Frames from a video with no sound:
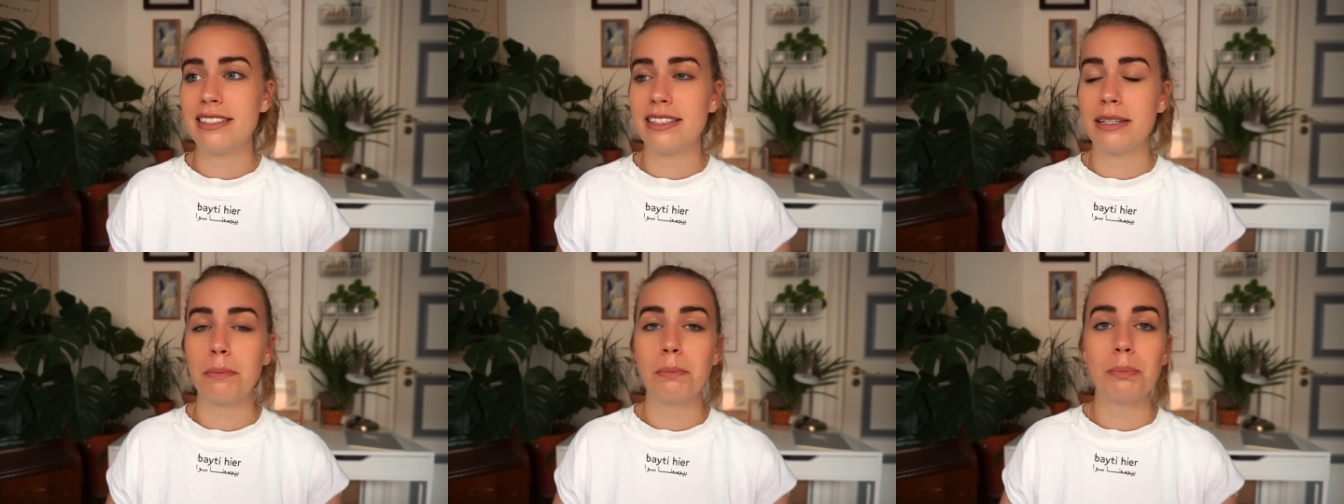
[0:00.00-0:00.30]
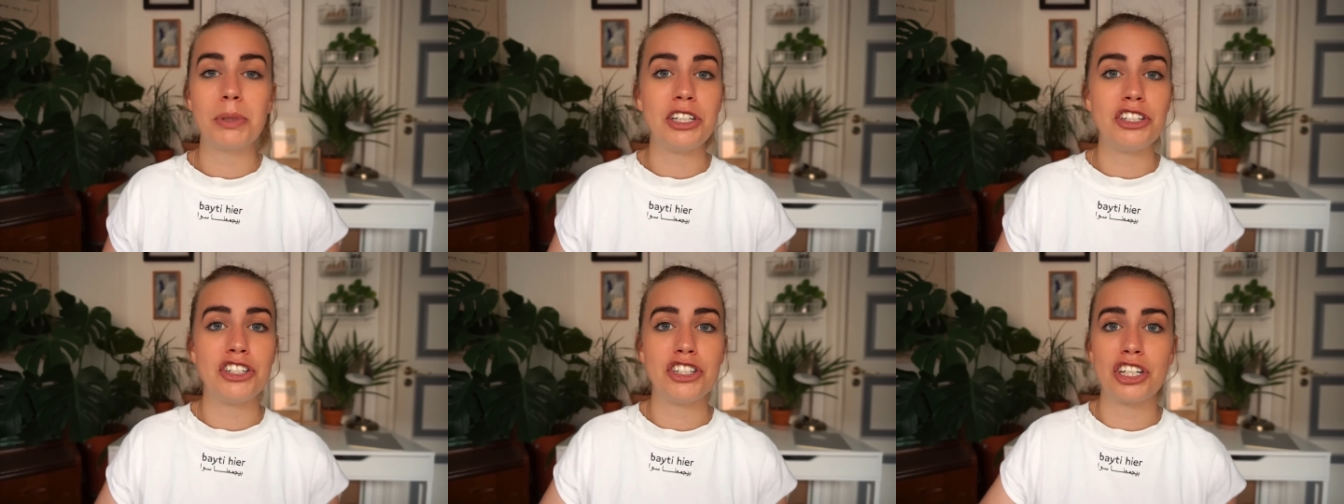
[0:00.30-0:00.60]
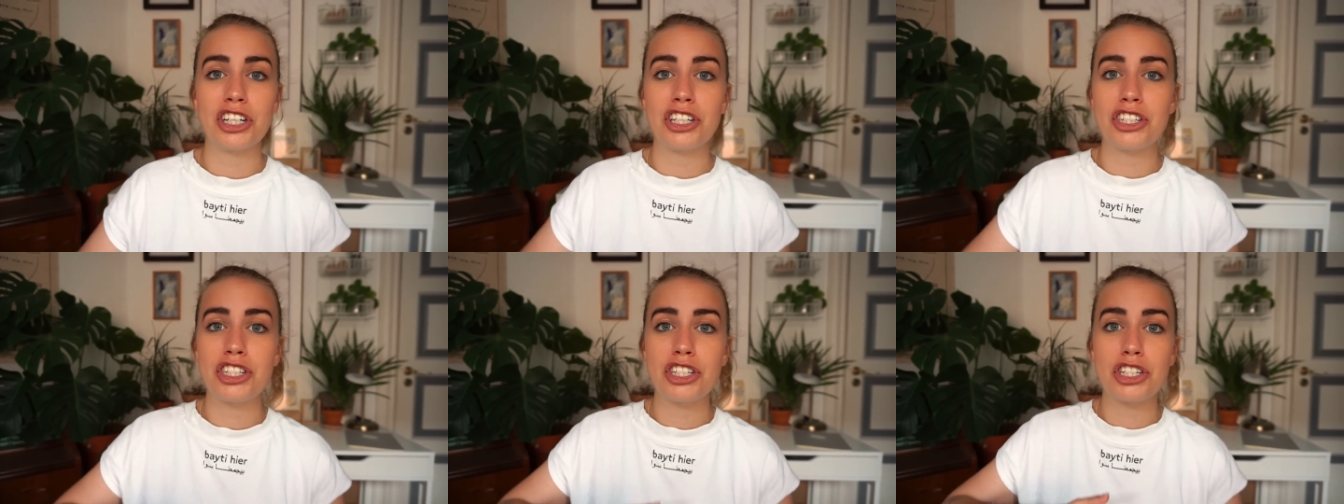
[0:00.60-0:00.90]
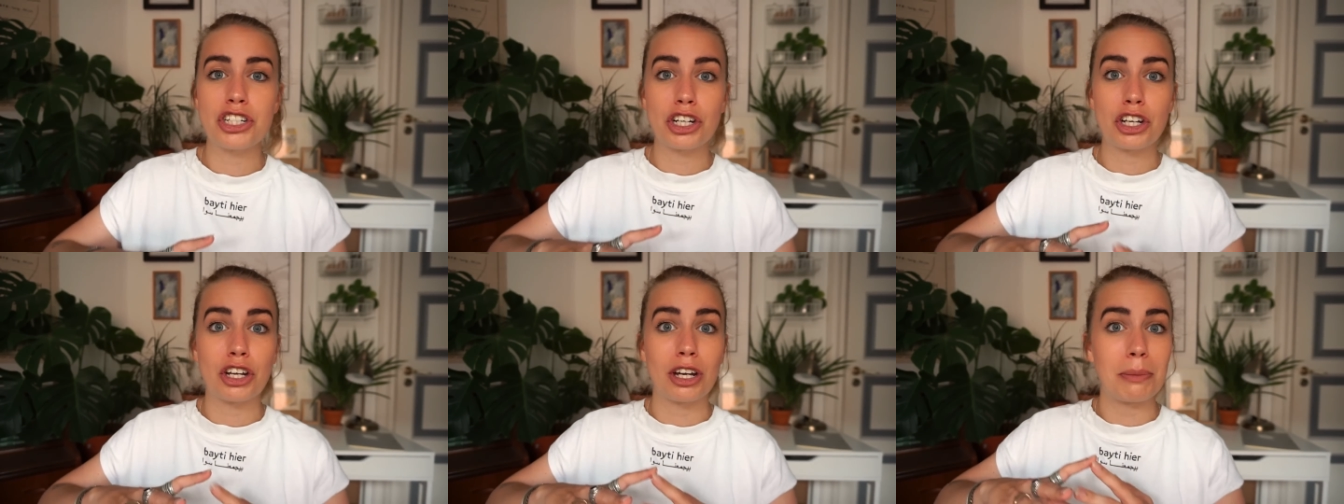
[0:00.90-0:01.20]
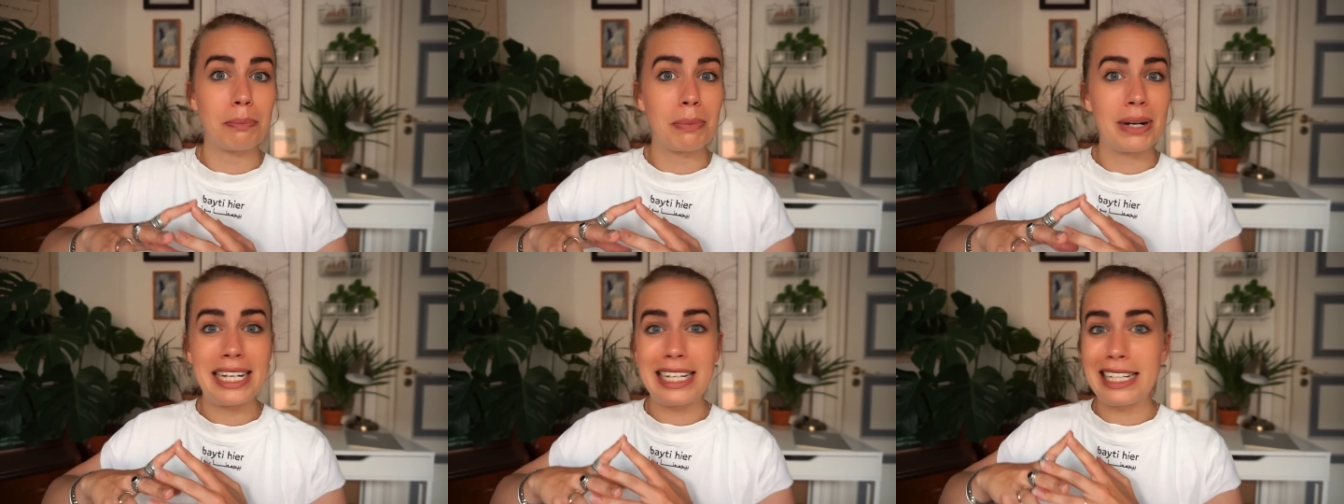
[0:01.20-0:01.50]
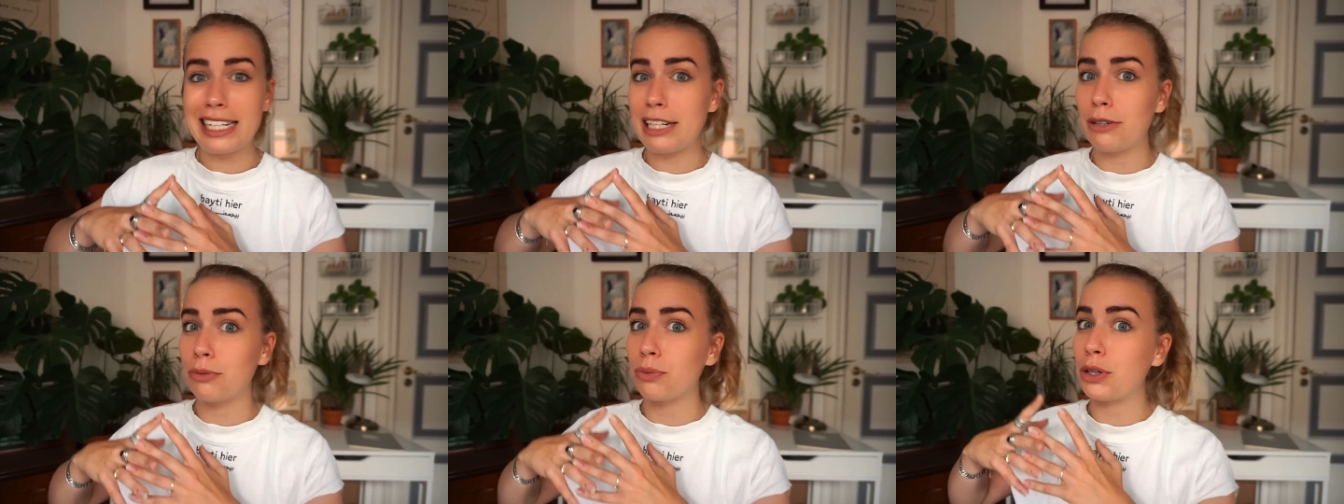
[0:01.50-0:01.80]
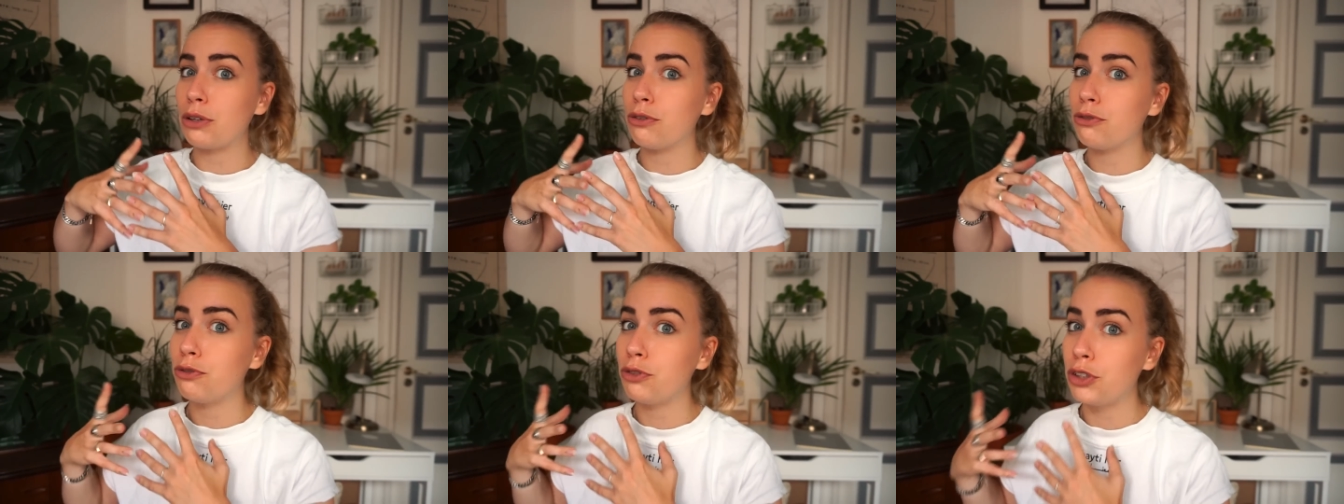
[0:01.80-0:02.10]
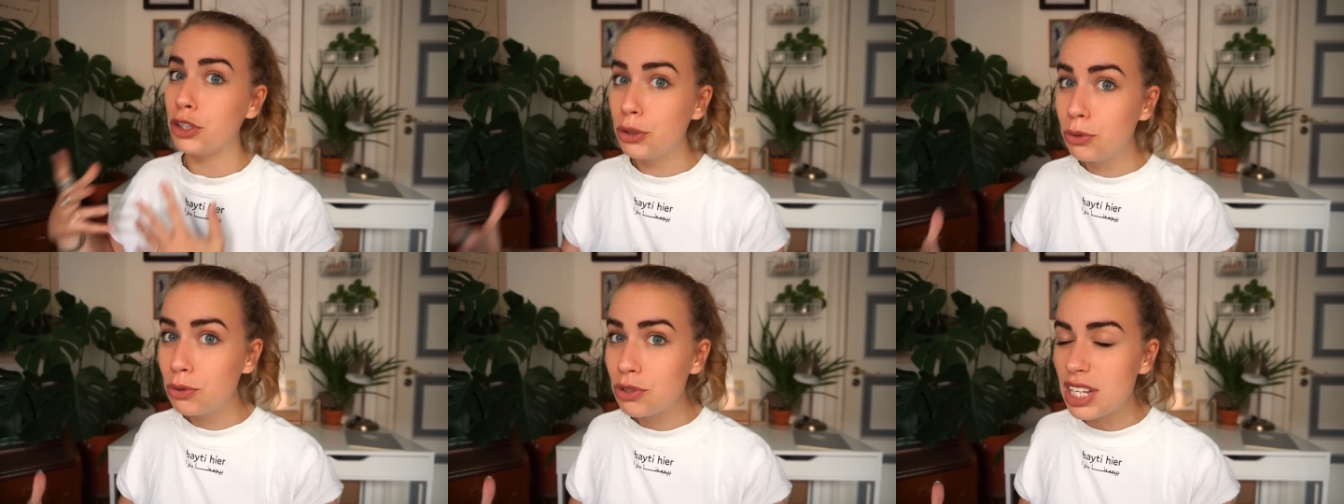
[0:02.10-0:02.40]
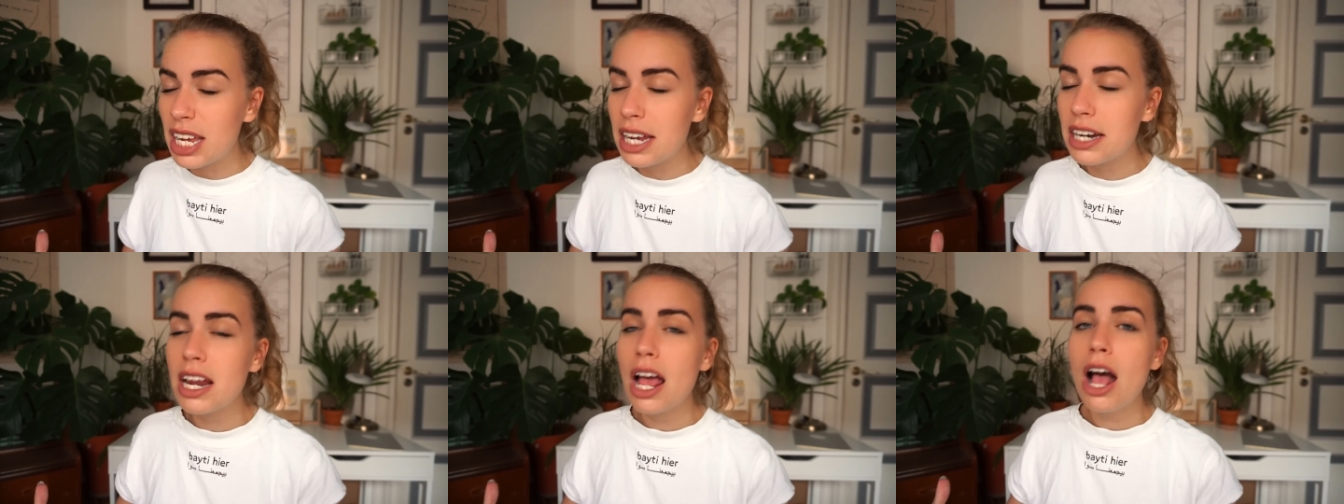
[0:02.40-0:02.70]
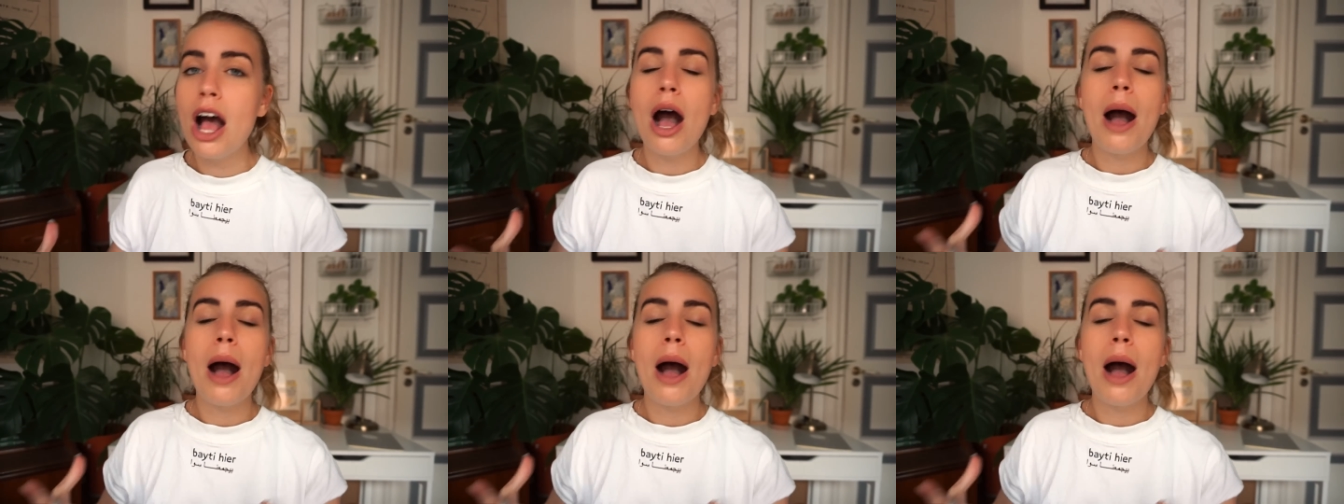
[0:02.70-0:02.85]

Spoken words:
simply just completely refuse it.